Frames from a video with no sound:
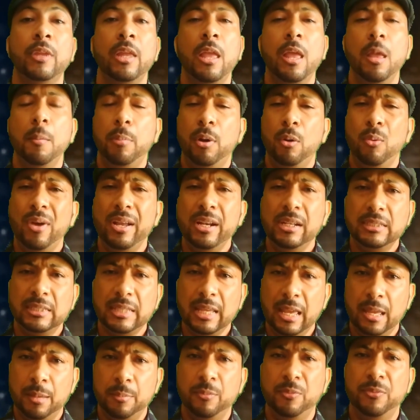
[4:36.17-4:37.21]
But what is
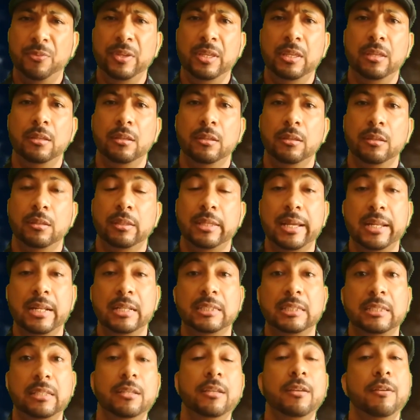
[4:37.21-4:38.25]
mv? That is
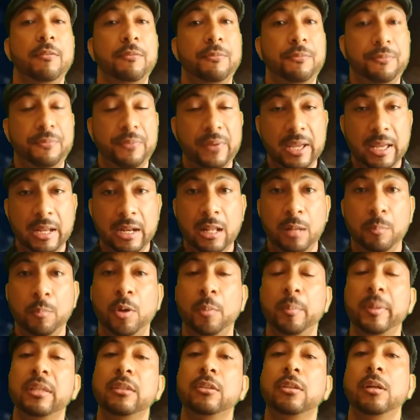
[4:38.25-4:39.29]
the final
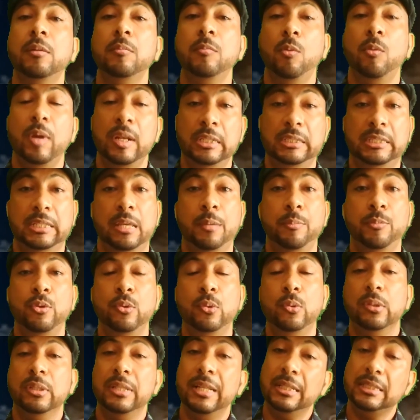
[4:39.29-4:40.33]
momentum. What is
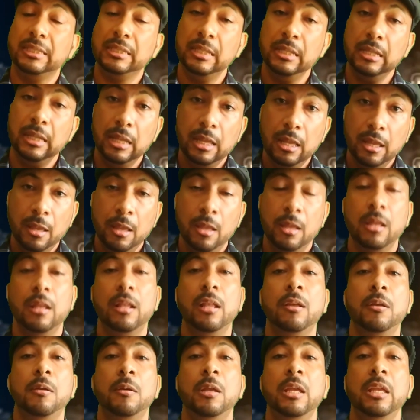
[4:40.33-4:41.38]
mu? That's the
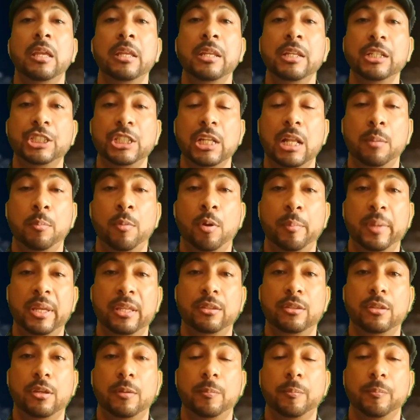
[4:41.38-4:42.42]
initial
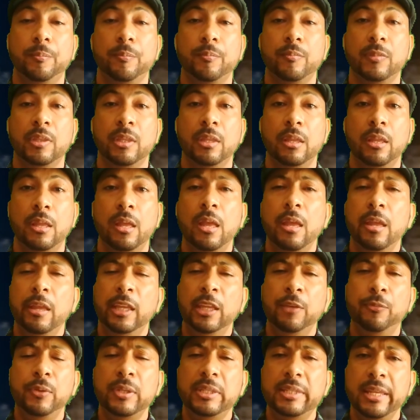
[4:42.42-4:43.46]
momentum.
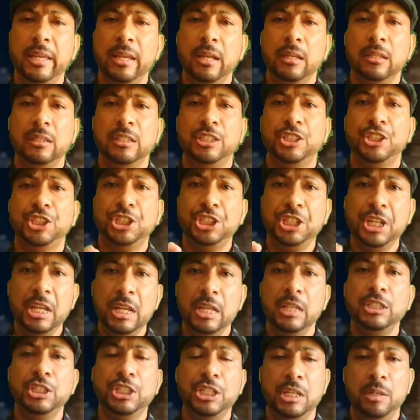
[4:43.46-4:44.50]
If we take the
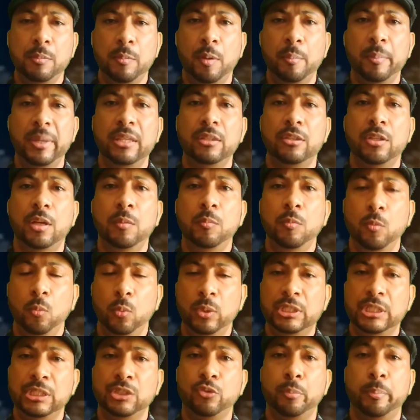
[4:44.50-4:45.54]
change in momentum,
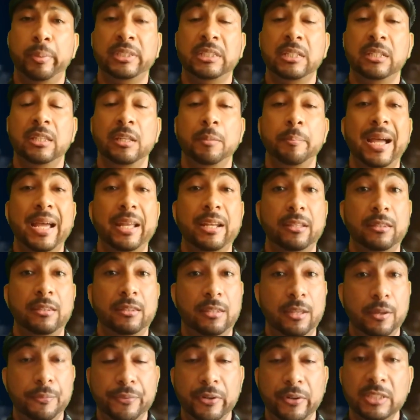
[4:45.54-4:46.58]
which is represented by the
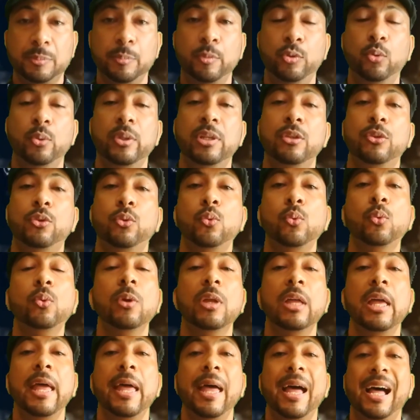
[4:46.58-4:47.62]
difference between the two,
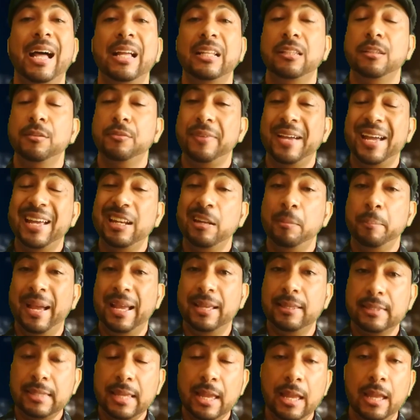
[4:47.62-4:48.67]
and divide it by
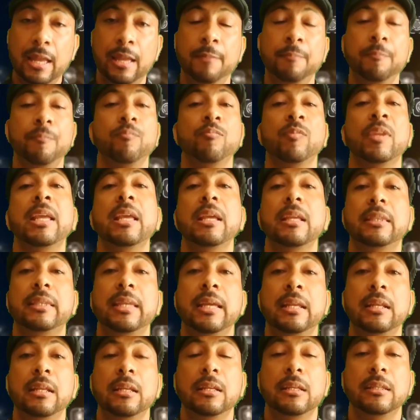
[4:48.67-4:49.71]
time,
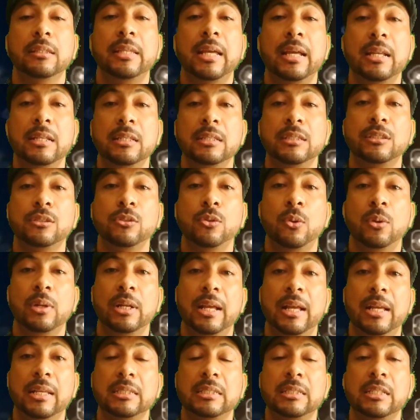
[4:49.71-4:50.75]
then that is known
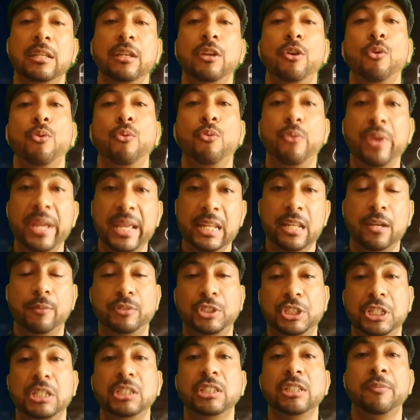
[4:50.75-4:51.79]
as the rate of
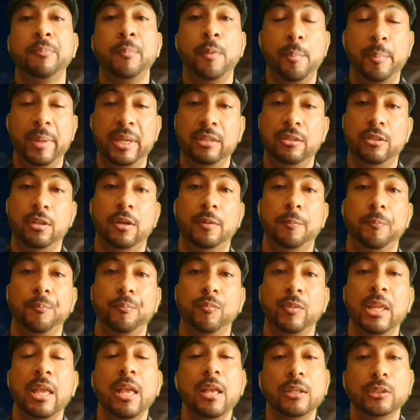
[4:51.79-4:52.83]
change of momentum.
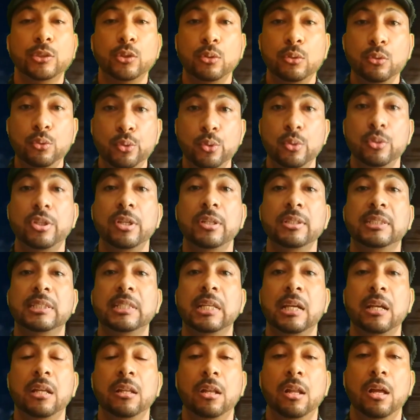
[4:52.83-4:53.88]
So Newton's
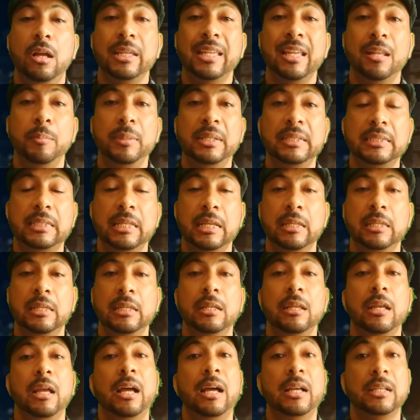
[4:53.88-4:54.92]
second law can be
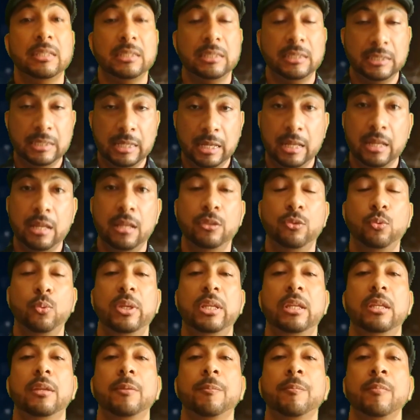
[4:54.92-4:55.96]
stated a second
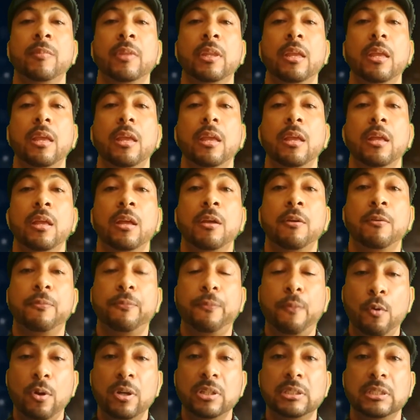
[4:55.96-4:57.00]
way.
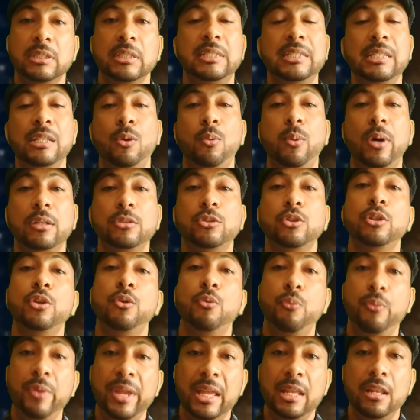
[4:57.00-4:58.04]
Force is equal to the
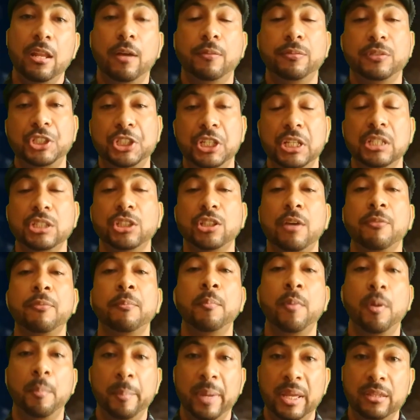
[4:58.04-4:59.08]
rate of change of
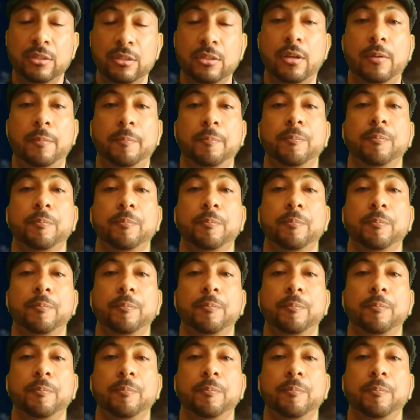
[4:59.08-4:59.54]
momentum.